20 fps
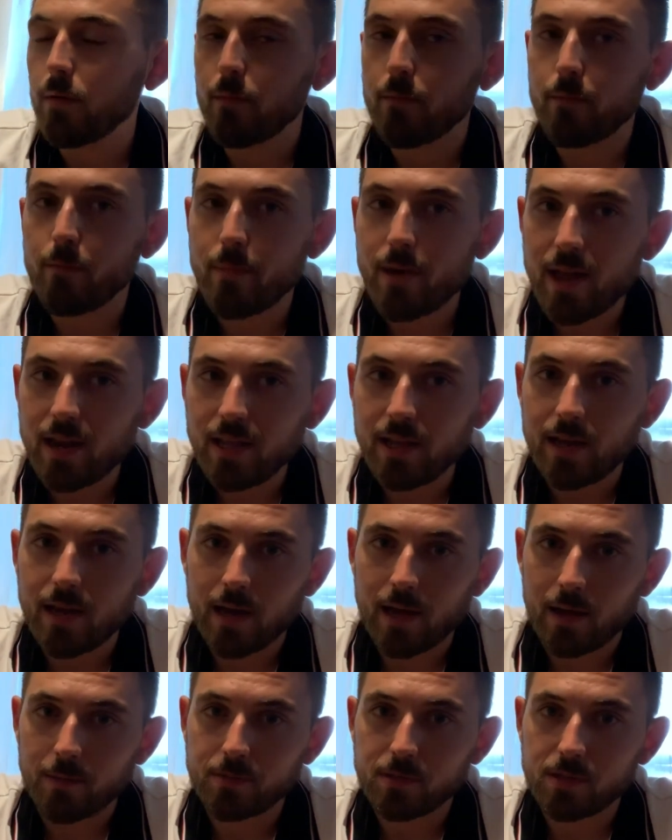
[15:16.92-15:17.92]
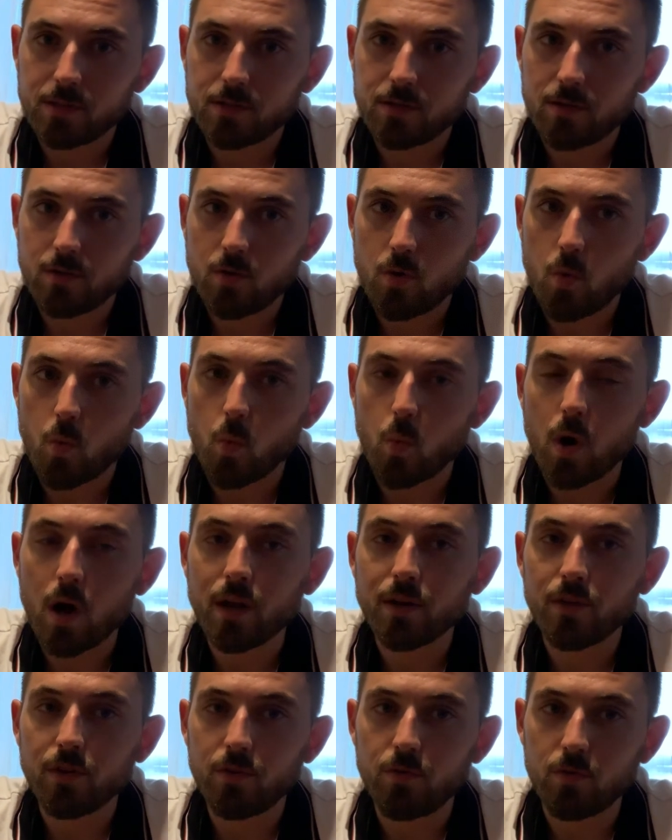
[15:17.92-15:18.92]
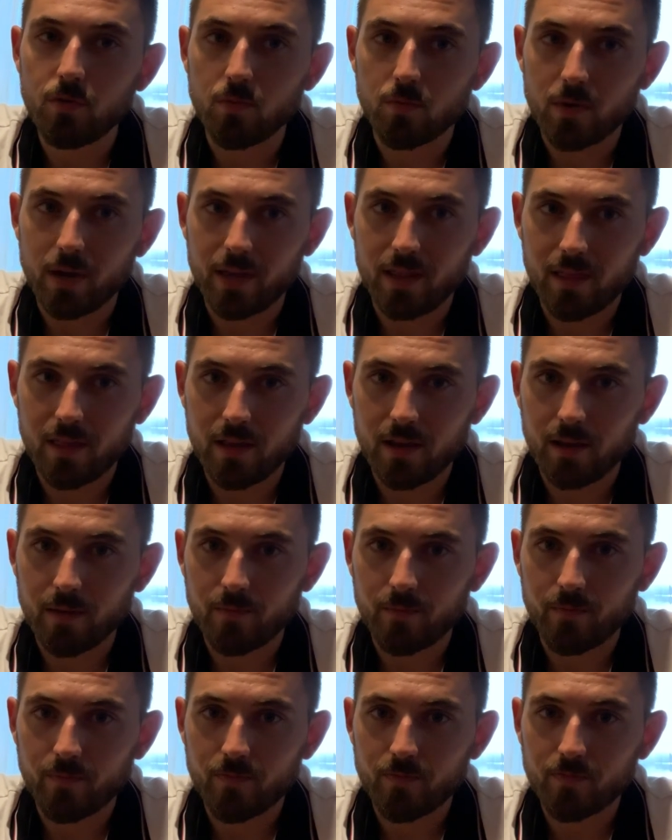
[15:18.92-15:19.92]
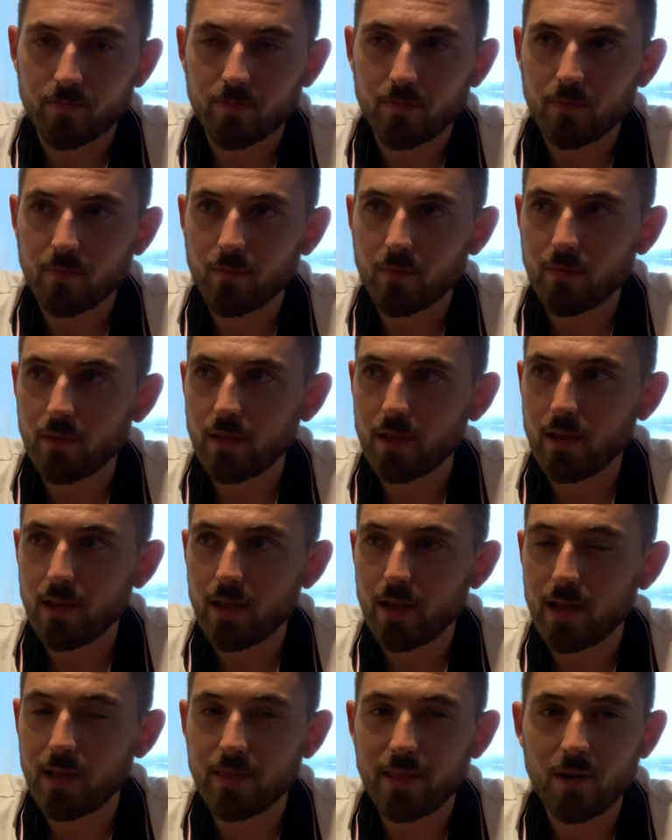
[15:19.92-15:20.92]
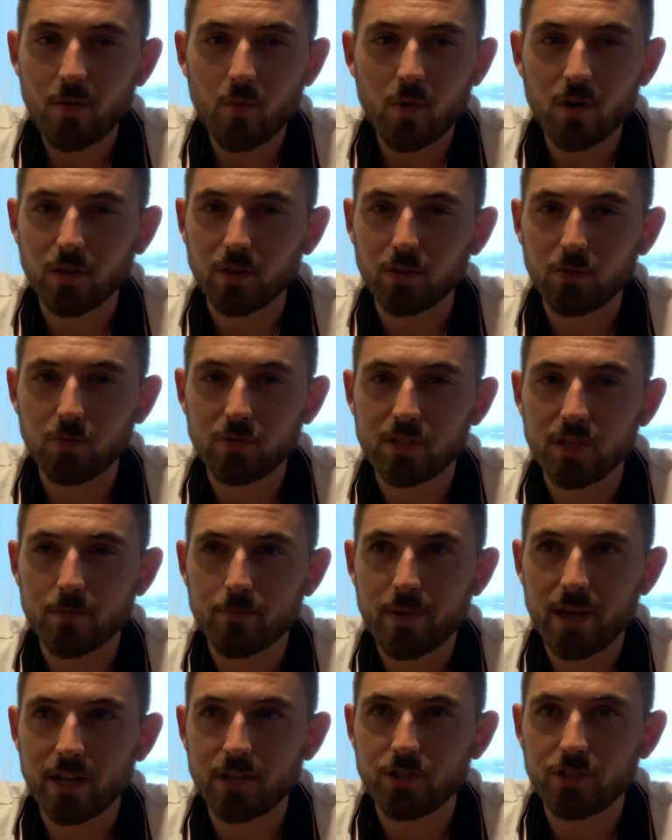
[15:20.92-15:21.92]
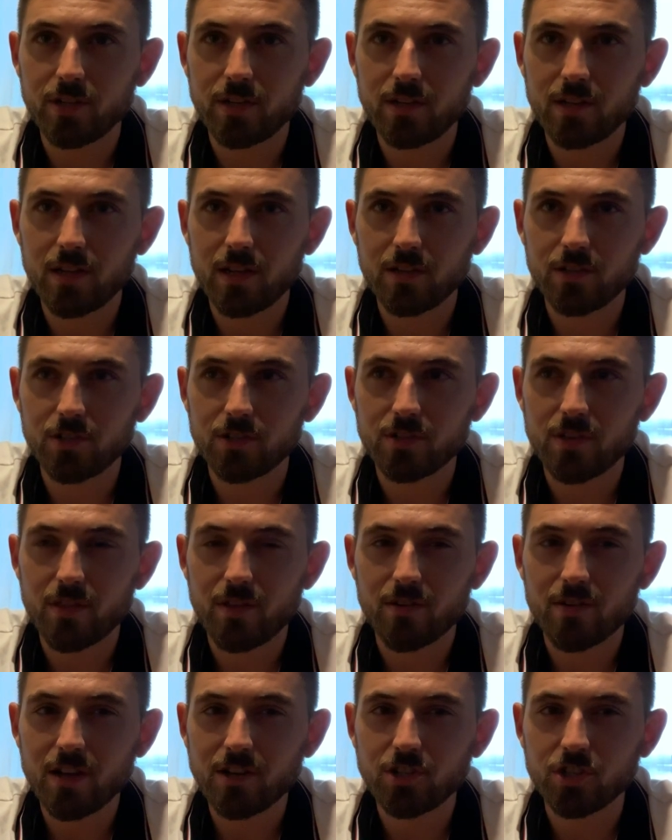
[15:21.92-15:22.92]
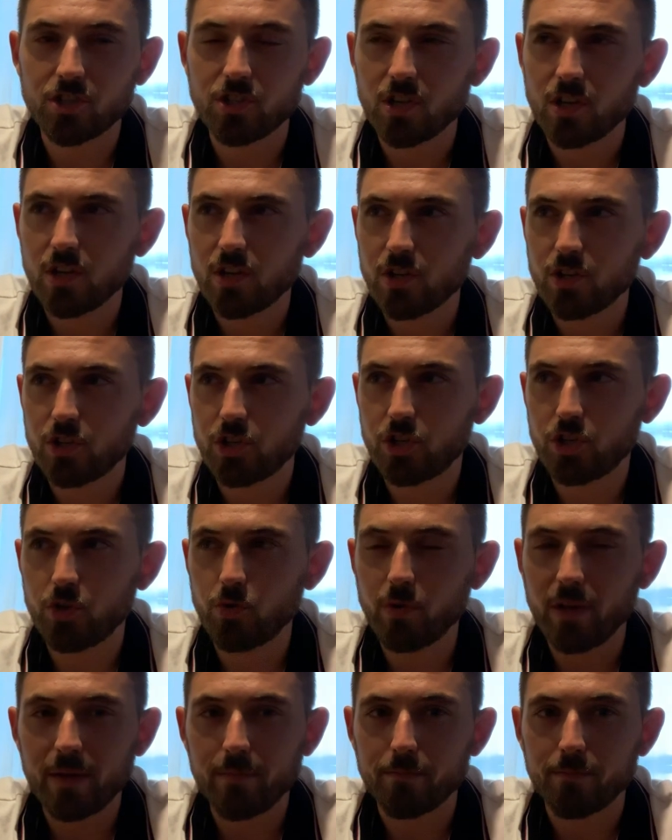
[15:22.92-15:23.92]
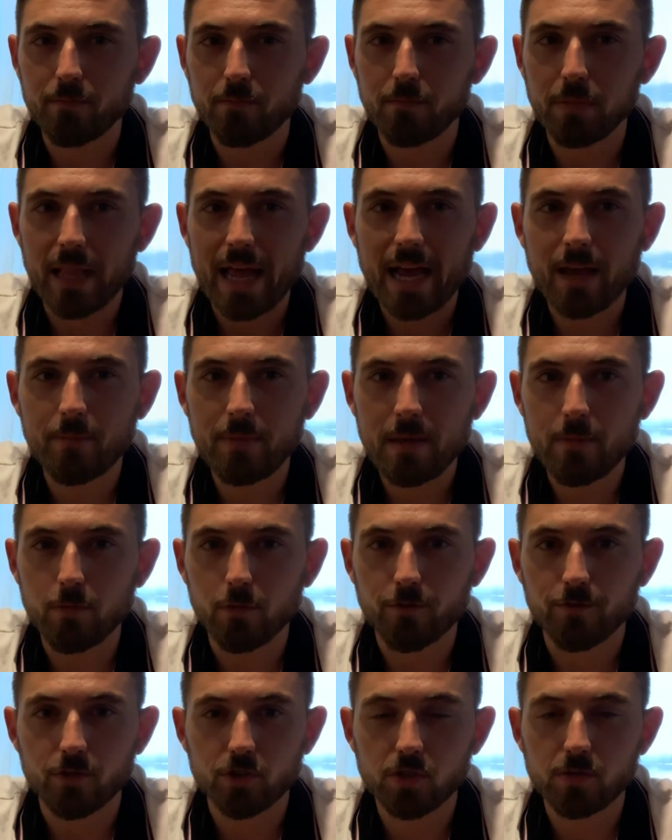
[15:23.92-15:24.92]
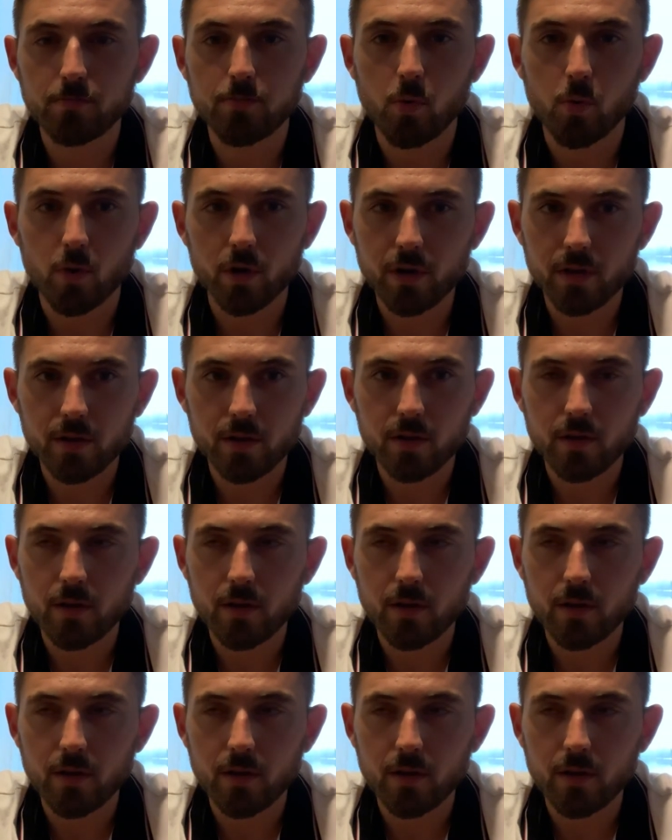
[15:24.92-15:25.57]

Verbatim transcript: Many cops want to do the right thing. And they don't want to lose their pension and just they're not just shooting black people for sport